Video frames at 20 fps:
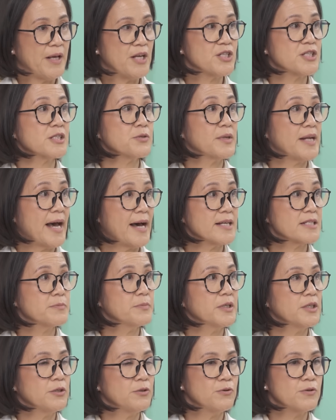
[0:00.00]
patients with
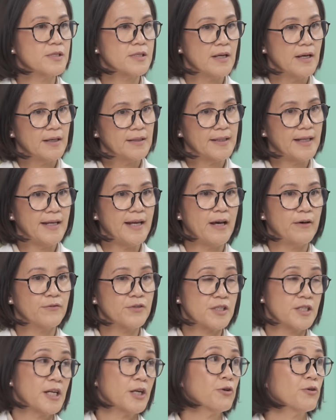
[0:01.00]
asthma use, they have
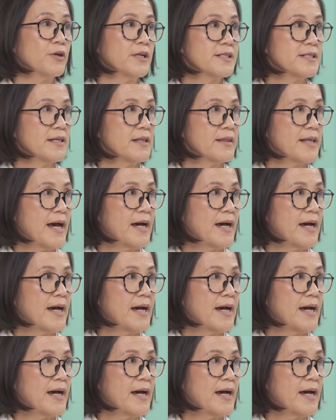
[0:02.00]
steroids in